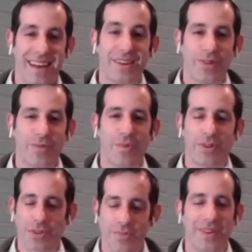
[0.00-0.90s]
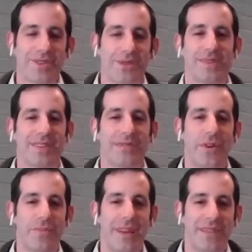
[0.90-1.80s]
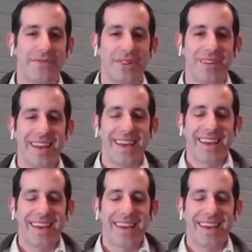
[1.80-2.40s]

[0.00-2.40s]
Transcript: I know it's personal, but it's certainly very meaningful.